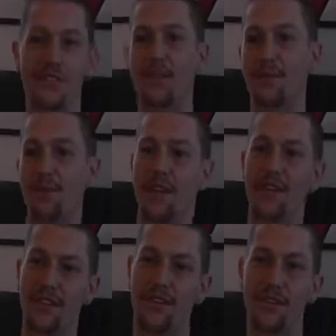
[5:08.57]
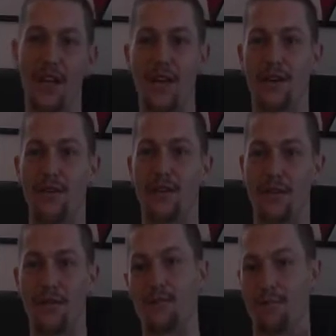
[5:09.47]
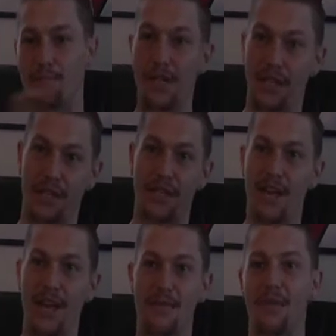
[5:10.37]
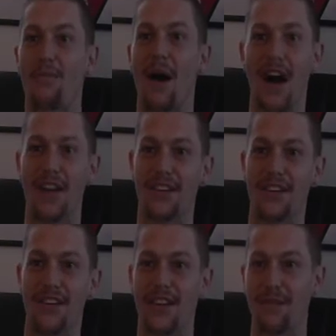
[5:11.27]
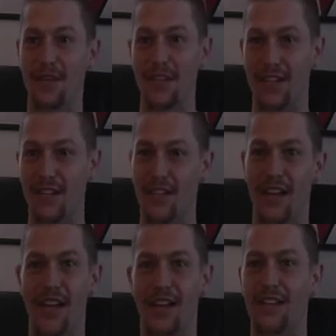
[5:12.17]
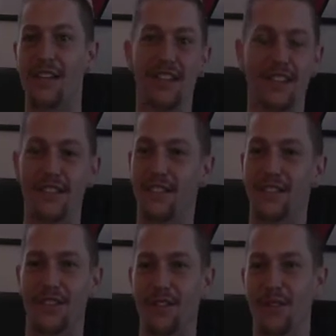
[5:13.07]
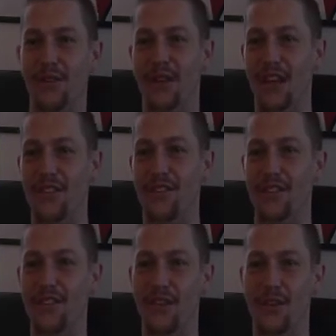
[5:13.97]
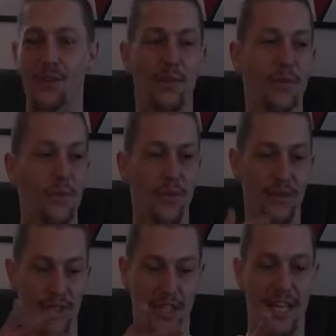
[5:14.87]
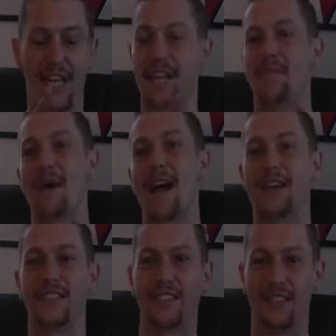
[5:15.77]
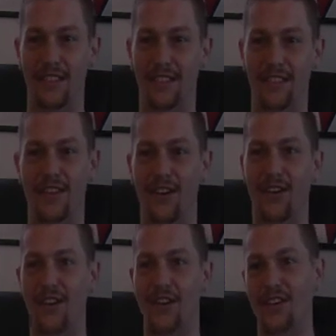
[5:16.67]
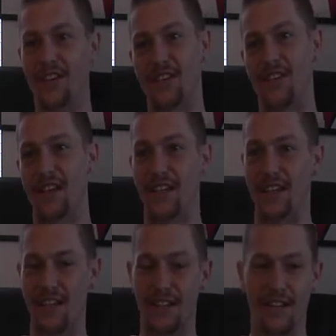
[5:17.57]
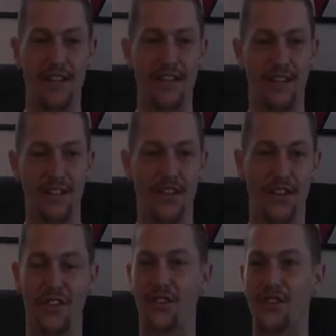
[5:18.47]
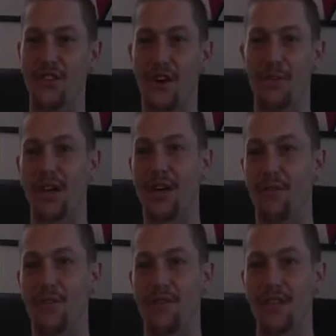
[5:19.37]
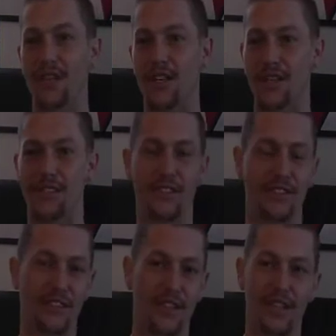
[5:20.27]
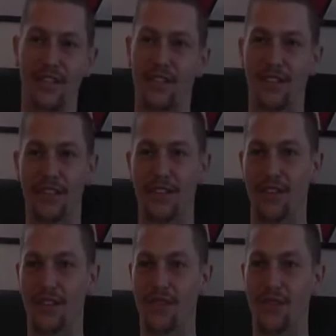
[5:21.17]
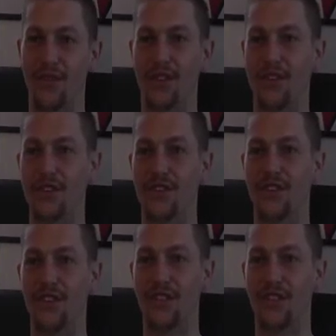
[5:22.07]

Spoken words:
filmed at this like big name spot, you know what I mean, or like doing whatever, you know, to get in a magazine or to get in, you know, this new up and coming video. It's just like, you know, doing you.